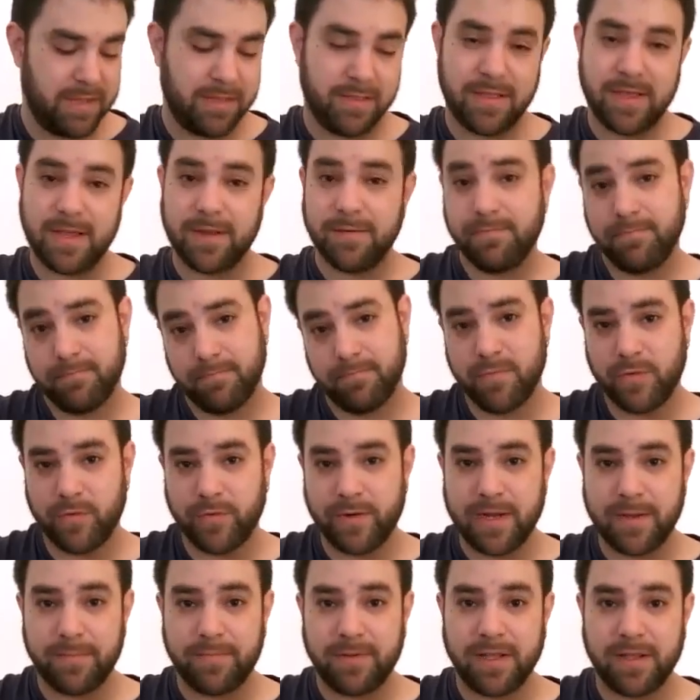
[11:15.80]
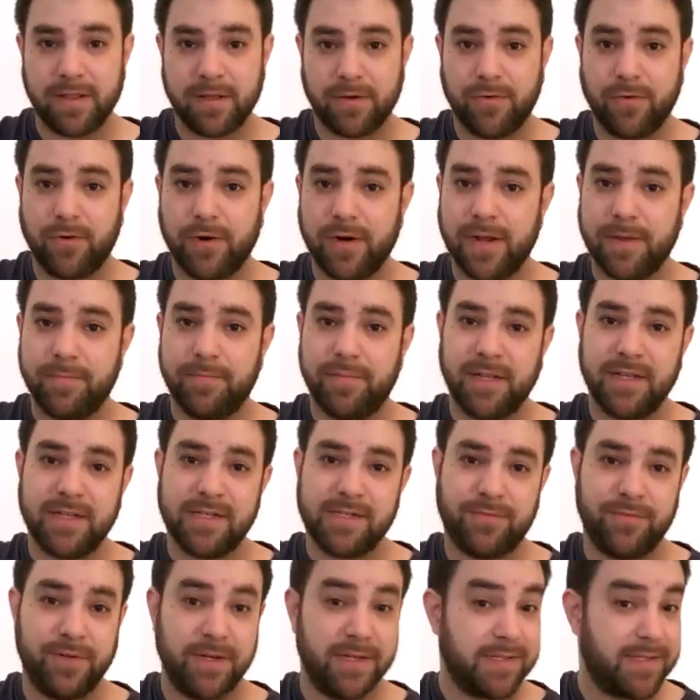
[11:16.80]
And then when I play the chord, I play
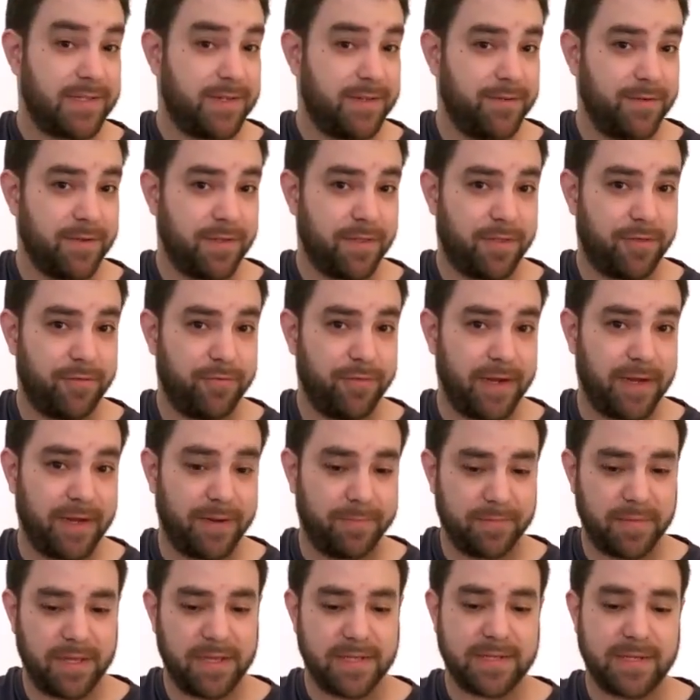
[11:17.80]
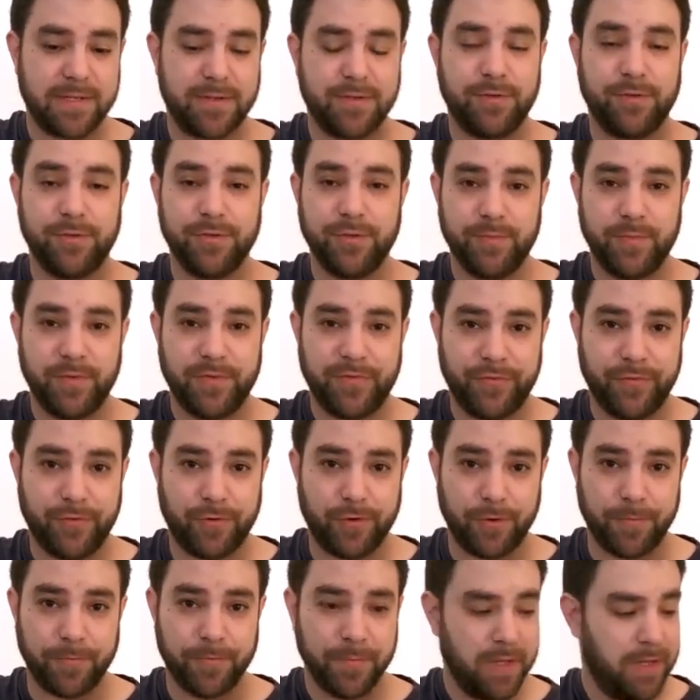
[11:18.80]
strings two and three, as I told you
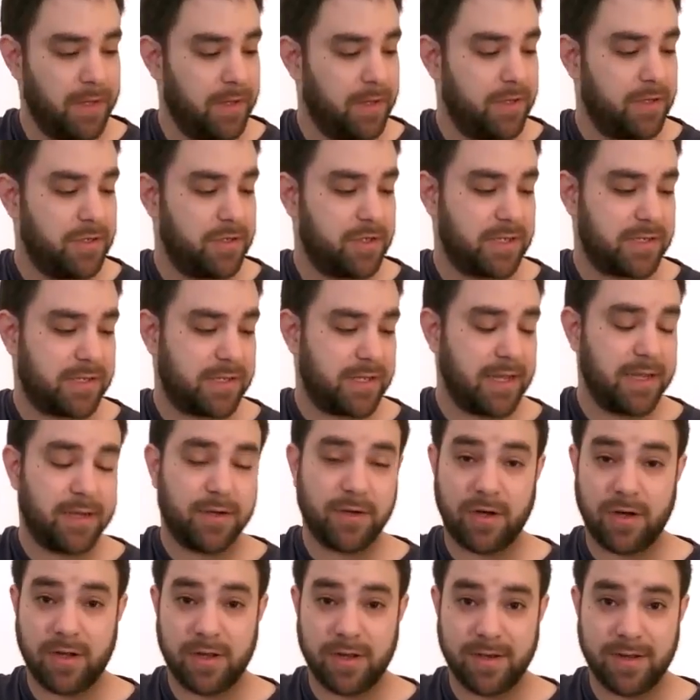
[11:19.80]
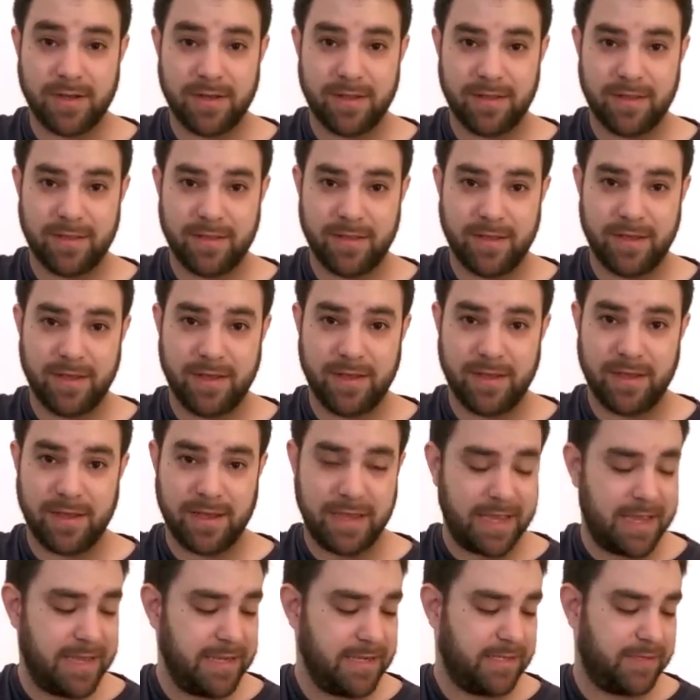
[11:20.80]
before. Just like on the
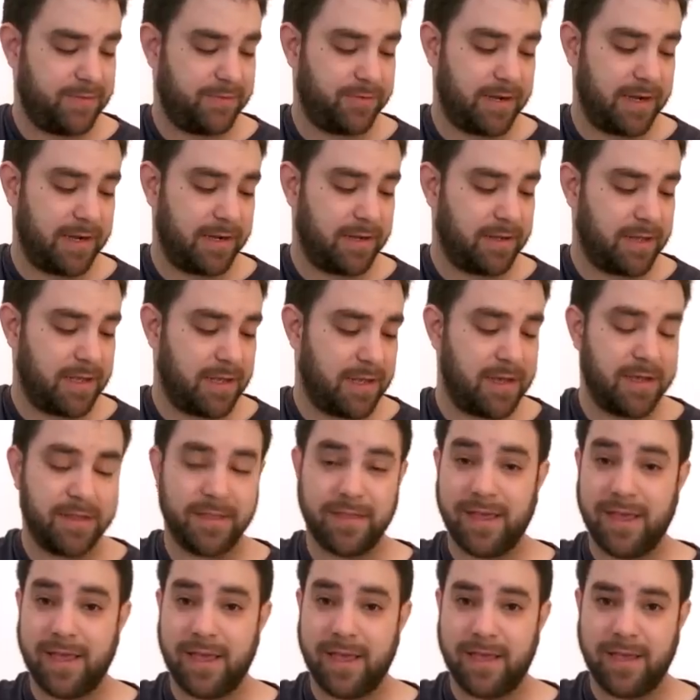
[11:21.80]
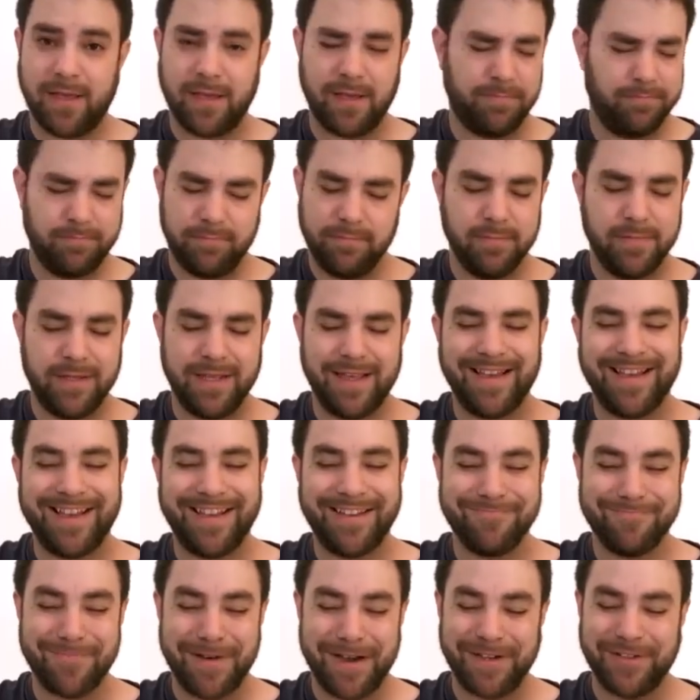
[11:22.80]
A string, uh, the A the
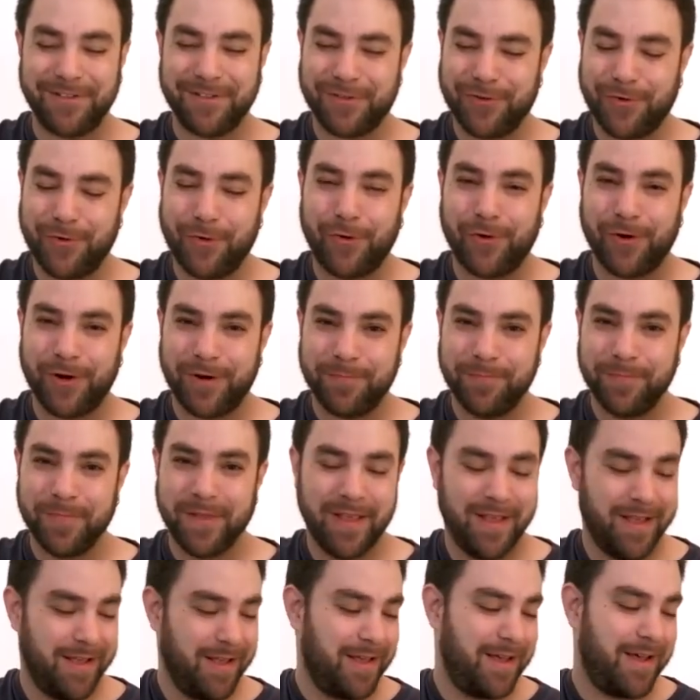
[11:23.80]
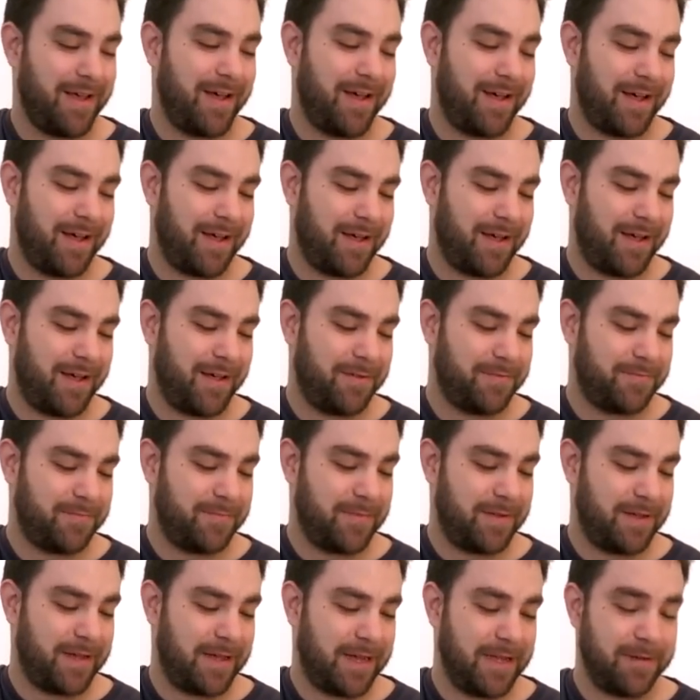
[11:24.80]
A minor chord,
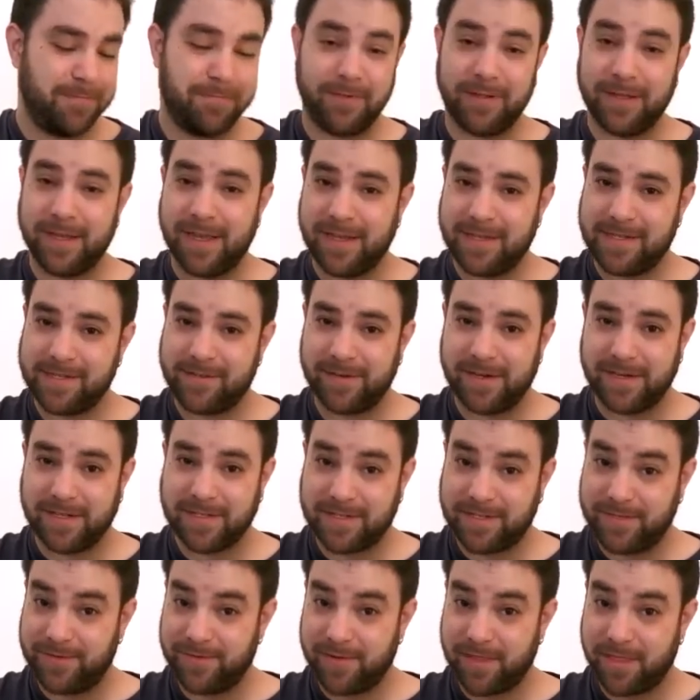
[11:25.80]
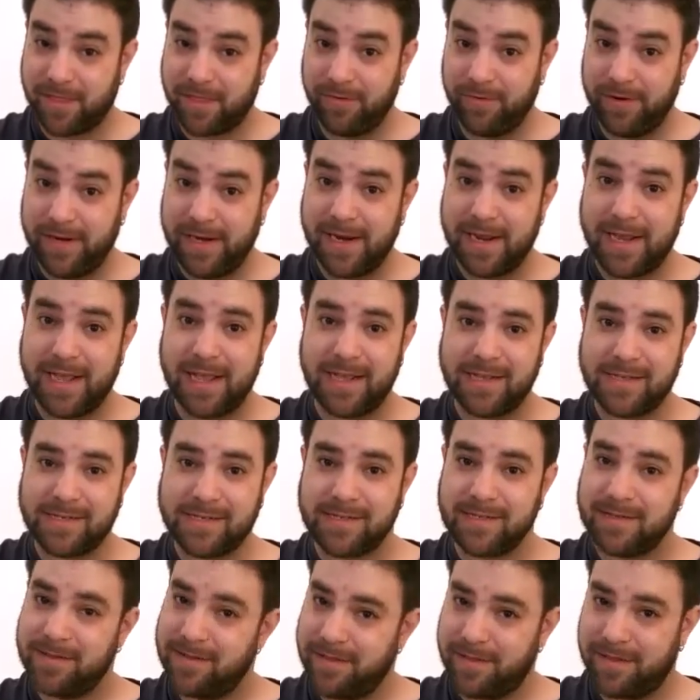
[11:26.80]
um, I play strings two and three
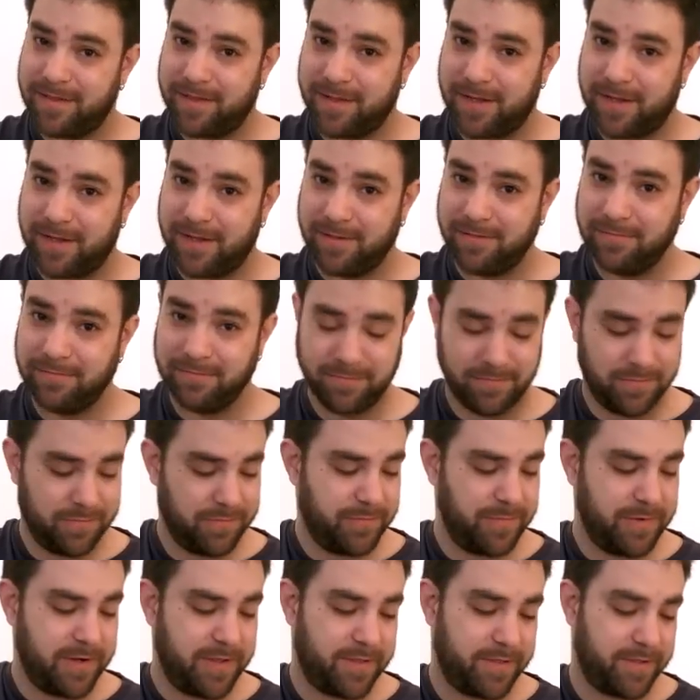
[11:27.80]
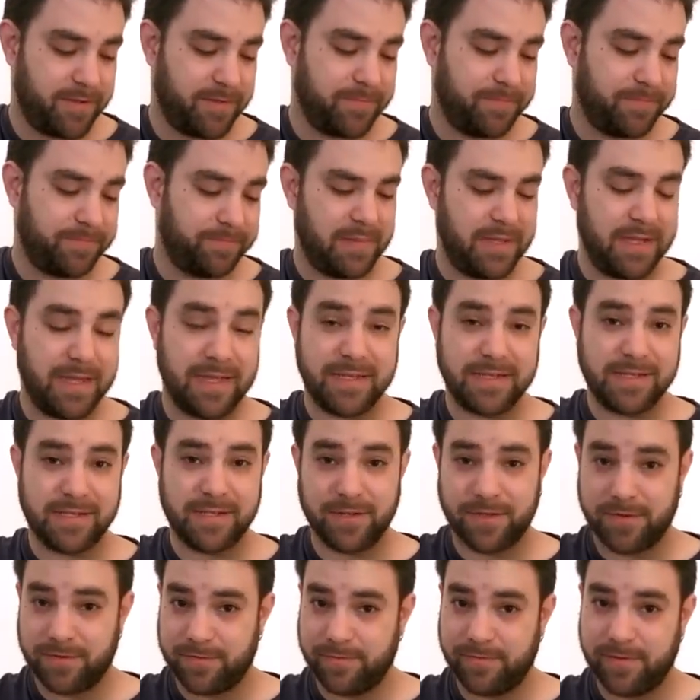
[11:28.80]
as the rhythm, as
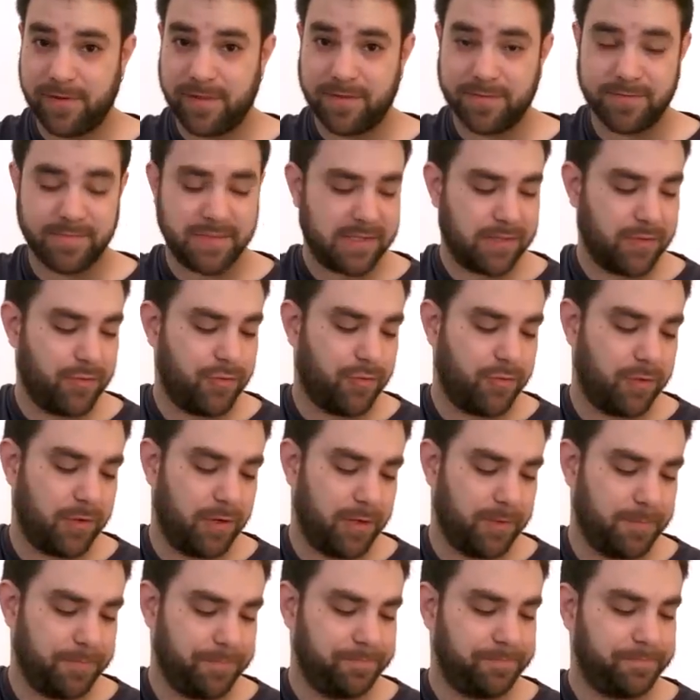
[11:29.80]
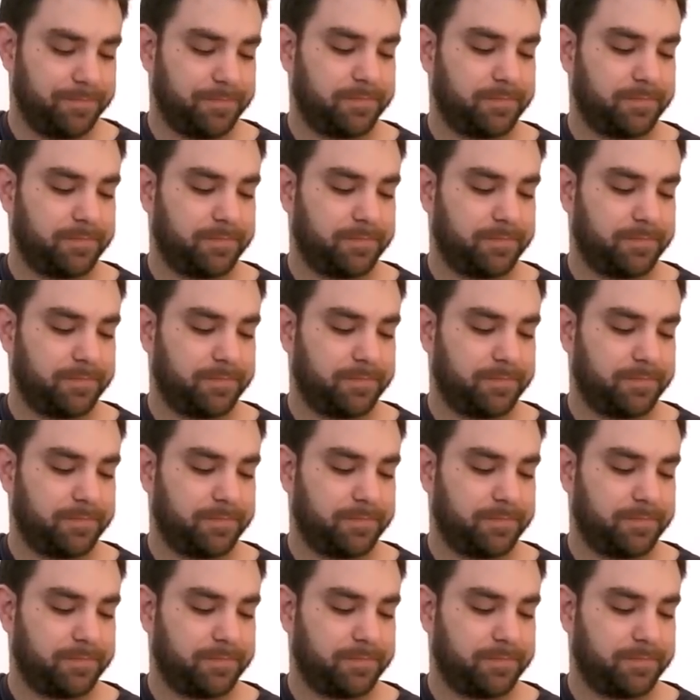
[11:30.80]
the rhythm's chord.